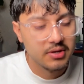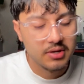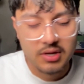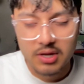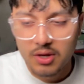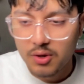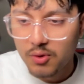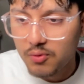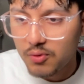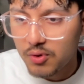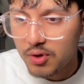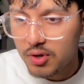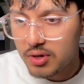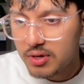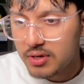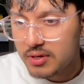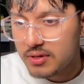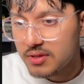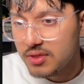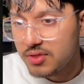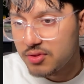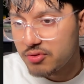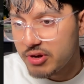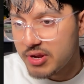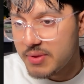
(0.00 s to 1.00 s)
Grok,
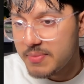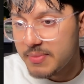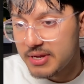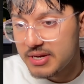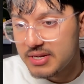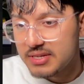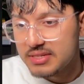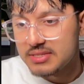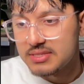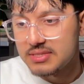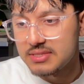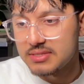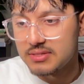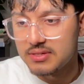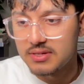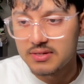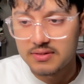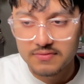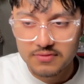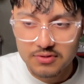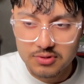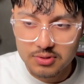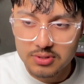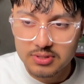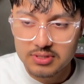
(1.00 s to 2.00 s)
3 minutes,
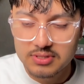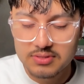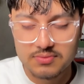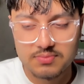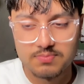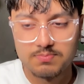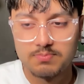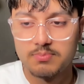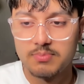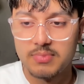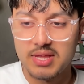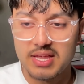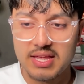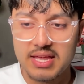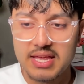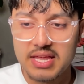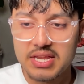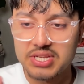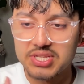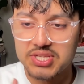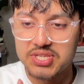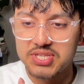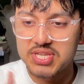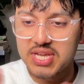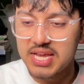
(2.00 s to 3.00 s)
of course,
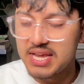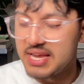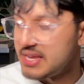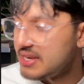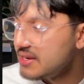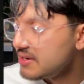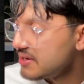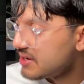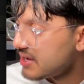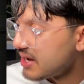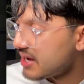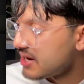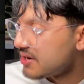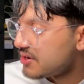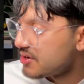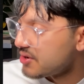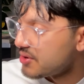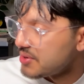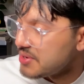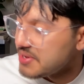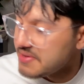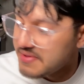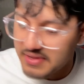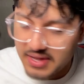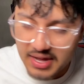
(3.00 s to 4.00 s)
insane. I don't know,
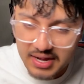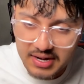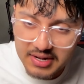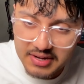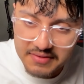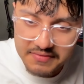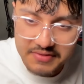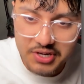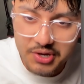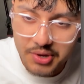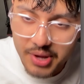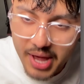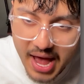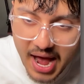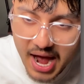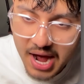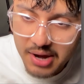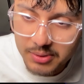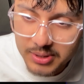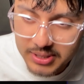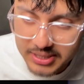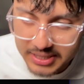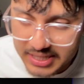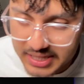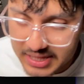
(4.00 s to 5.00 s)
I don't even know how
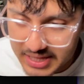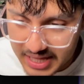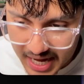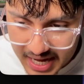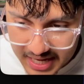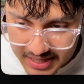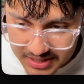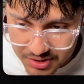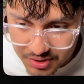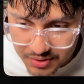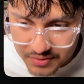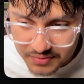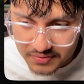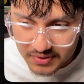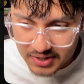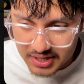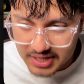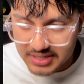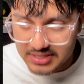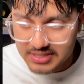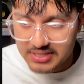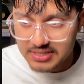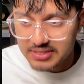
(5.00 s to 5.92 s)
it did that so fast.